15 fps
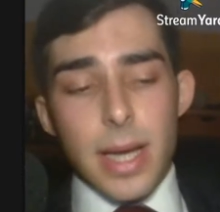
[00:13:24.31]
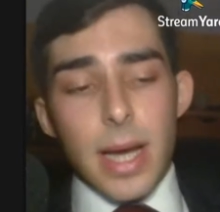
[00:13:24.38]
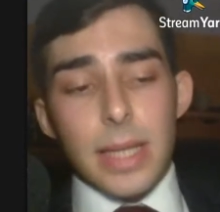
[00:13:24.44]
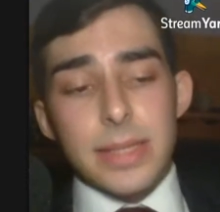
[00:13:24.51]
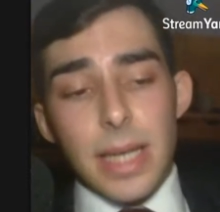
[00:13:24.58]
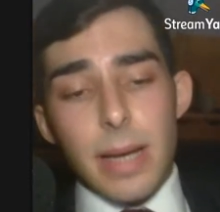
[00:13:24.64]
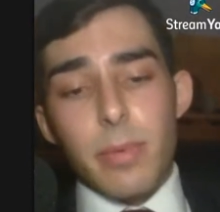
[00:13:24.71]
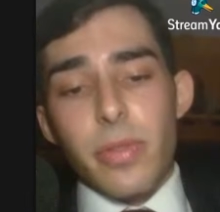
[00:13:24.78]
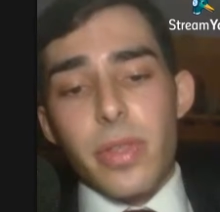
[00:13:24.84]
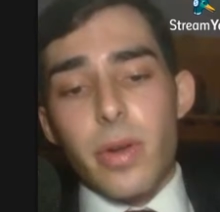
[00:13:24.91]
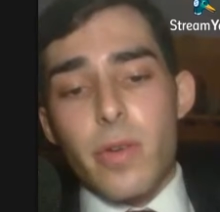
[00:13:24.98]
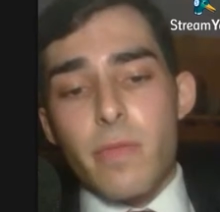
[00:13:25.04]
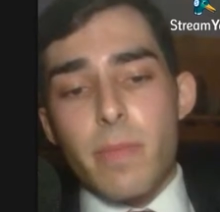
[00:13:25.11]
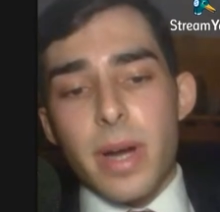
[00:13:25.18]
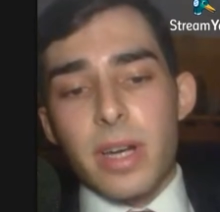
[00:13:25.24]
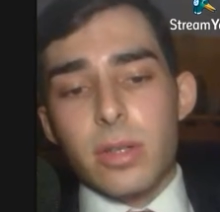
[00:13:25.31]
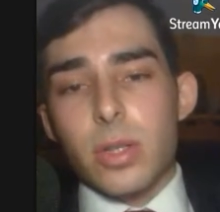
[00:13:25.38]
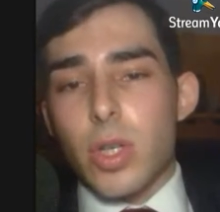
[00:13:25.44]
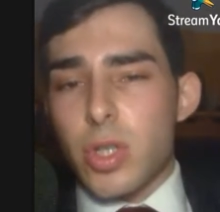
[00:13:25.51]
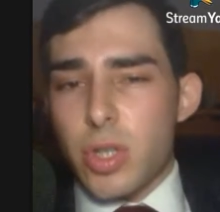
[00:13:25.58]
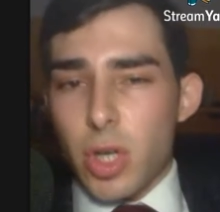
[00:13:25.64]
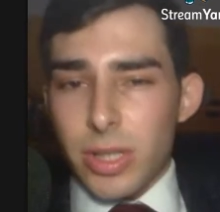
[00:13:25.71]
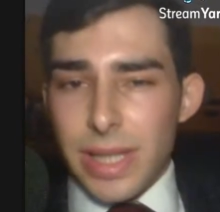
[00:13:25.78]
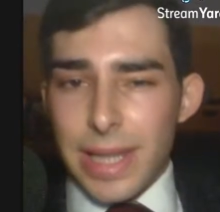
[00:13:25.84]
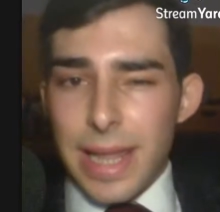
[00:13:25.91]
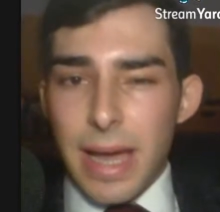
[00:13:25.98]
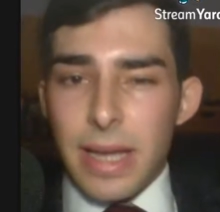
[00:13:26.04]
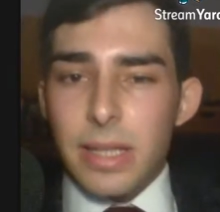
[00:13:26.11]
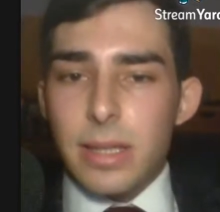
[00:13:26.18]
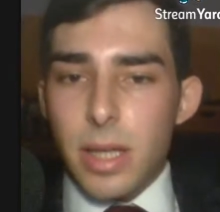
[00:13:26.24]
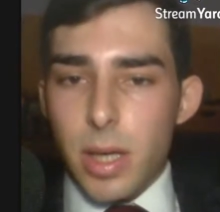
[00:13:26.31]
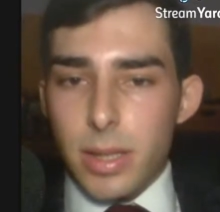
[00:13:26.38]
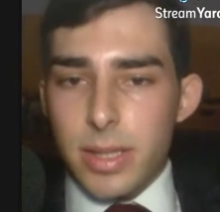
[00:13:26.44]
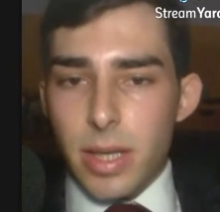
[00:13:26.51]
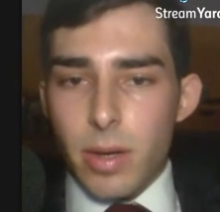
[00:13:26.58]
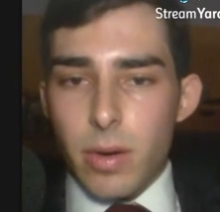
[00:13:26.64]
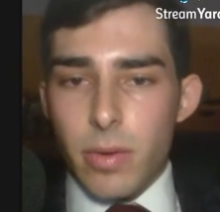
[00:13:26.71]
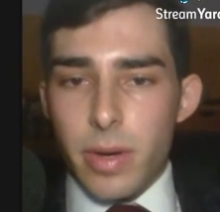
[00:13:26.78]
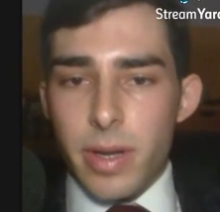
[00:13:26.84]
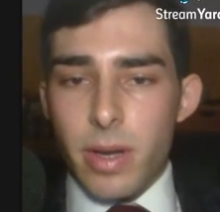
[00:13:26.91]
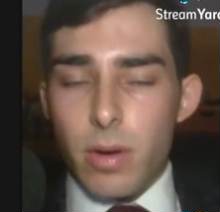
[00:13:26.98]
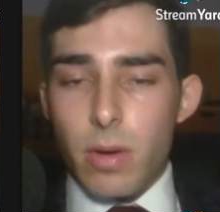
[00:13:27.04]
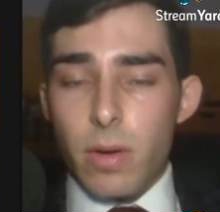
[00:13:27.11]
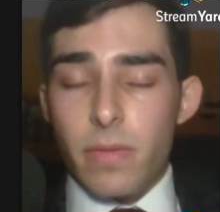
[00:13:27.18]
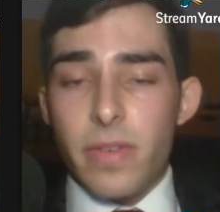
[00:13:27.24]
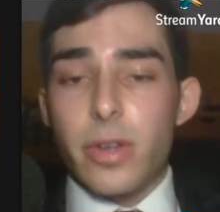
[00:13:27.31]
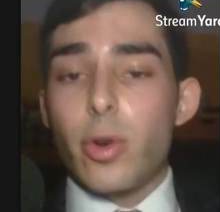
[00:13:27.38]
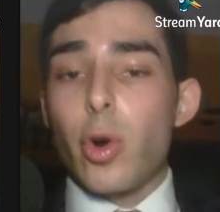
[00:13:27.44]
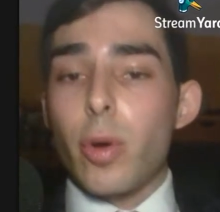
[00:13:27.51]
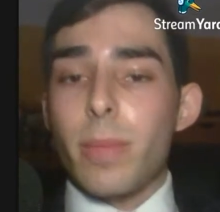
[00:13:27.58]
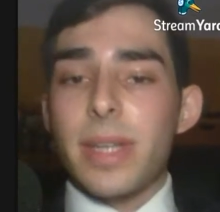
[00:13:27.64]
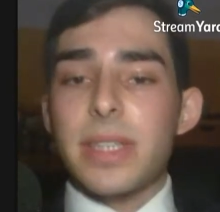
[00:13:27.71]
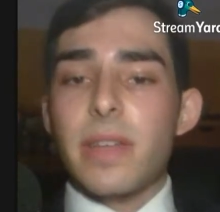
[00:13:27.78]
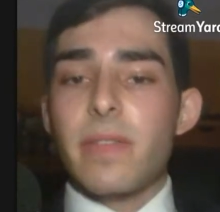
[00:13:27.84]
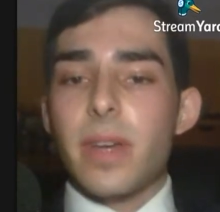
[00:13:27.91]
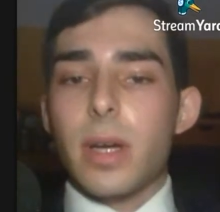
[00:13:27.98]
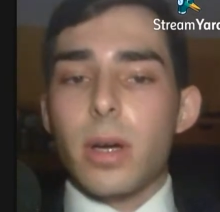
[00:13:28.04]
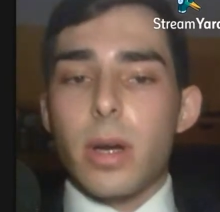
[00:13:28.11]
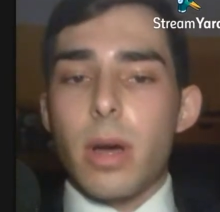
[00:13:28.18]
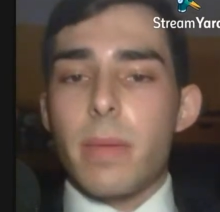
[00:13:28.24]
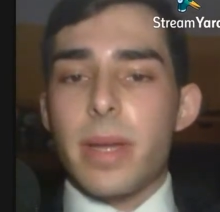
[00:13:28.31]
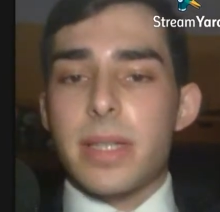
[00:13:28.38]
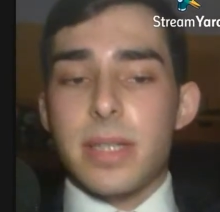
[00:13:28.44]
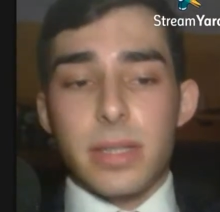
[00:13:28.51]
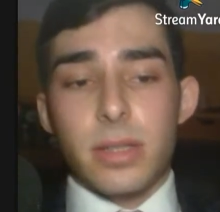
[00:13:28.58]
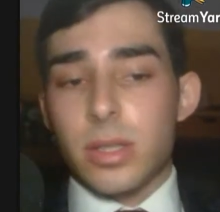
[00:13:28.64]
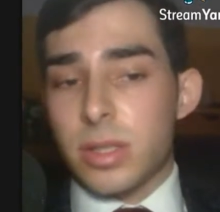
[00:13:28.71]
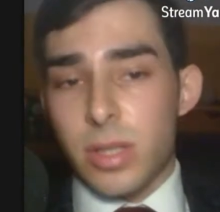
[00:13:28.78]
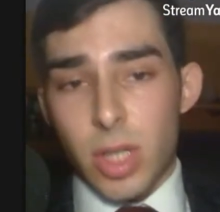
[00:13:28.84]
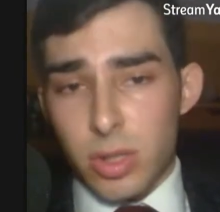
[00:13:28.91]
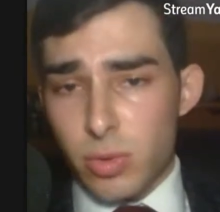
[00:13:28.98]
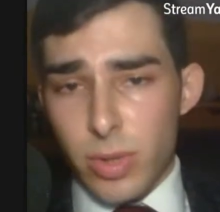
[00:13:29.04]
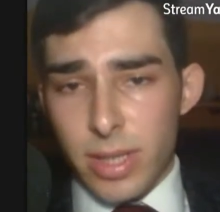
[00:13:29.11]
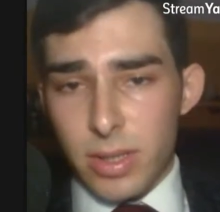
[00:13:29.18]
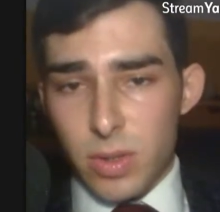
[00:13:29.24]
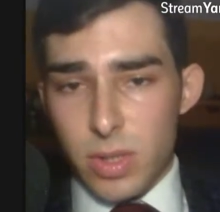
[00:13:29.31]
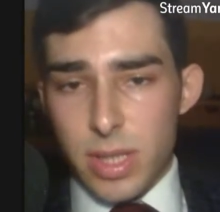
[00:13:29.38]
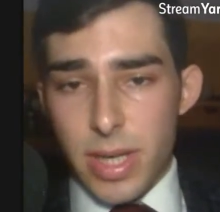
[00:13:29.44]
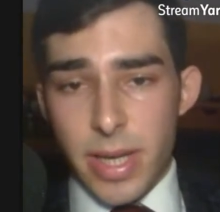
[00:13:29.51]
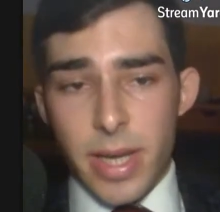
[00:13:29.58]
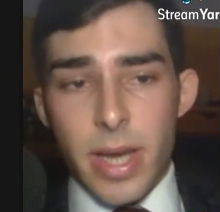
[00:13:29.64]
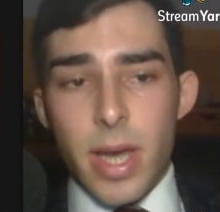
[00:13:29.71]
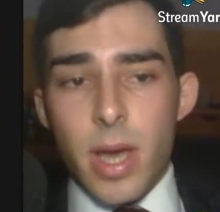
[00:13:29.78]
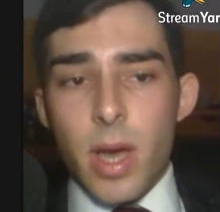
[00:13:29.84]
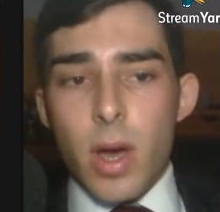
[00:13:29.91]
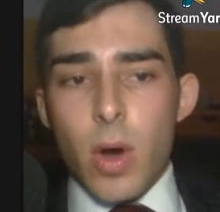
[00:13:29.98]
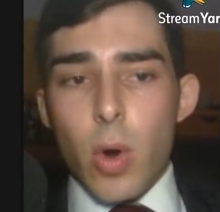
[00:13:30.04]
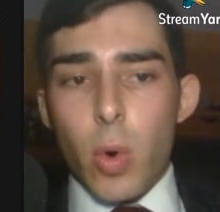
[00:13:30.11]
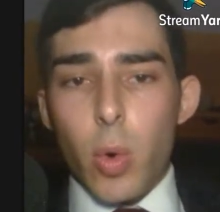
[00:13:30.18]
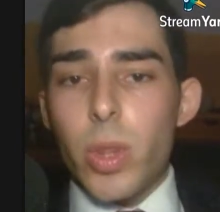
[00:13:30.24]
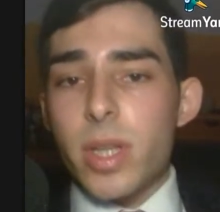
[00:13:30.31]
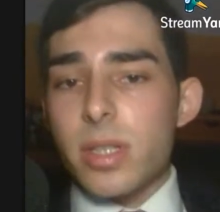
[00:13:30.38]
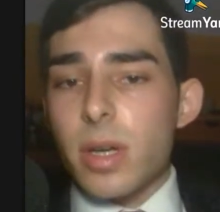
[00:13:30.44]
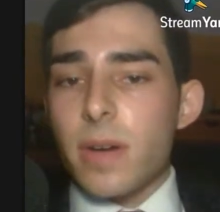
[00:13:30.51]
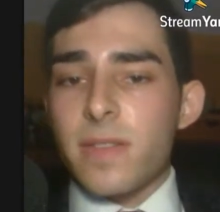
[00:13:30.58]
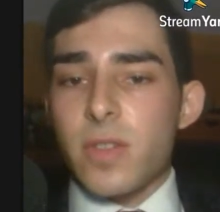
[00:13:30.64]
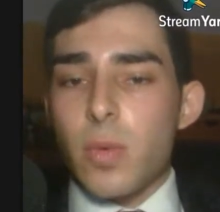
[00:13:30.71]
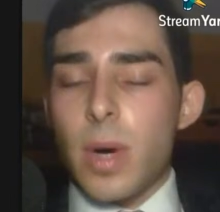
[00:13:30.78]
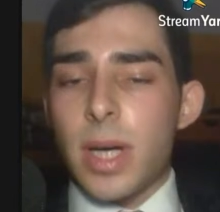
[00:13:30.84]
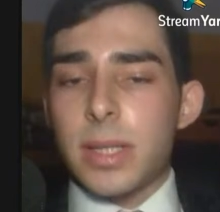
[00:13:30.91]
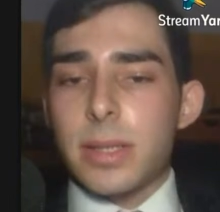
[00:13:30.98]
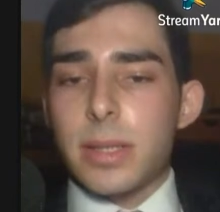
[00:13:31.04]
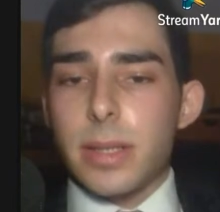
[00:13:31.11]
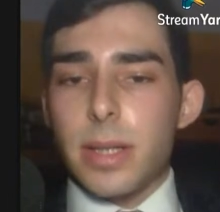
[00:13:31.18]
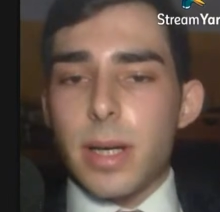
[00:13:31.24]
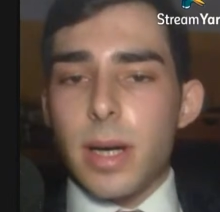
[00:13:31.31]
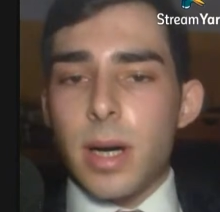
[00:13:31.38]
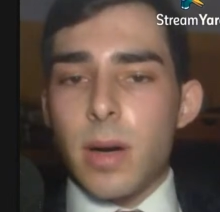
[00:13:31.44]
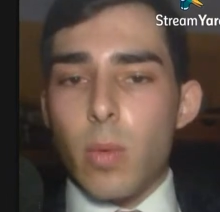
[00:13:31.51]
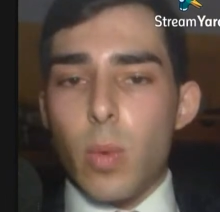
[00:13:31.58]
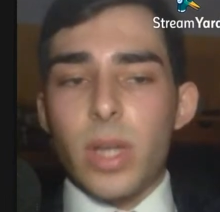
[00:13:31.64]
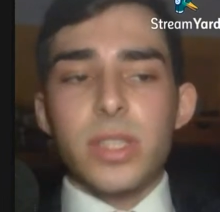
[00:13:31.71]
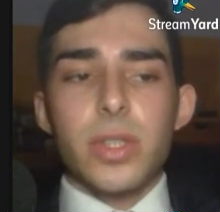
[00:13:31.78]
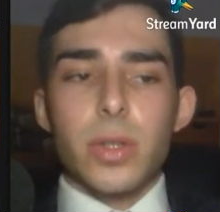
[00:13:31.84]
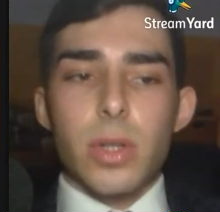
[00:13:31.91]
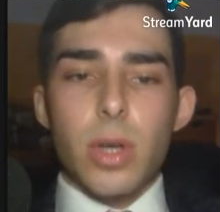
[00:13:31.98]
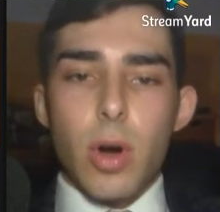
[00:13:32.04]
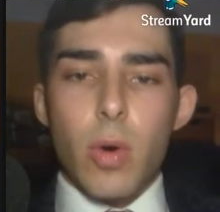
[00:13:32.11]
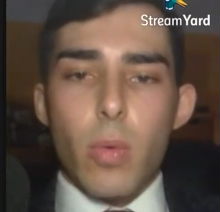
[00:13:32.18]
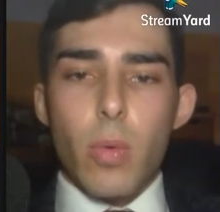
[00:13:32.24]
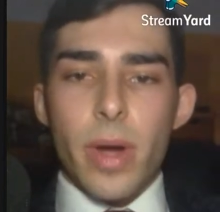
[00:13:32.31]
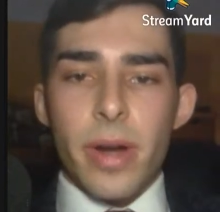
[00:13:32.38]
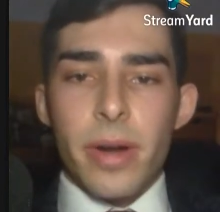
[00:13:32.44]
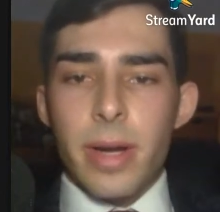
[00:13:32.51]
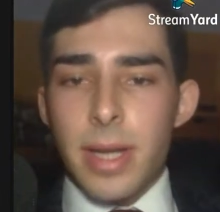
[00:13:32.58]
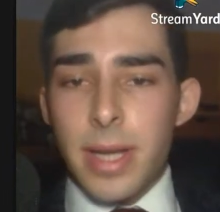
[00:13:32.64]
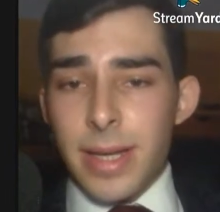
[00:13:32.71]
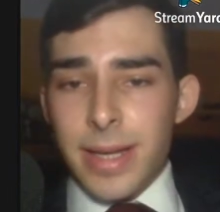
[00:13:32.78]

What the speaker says: And the labor theory of value does not lie in the category of normative economics. It does not try to say who deserves what should go where.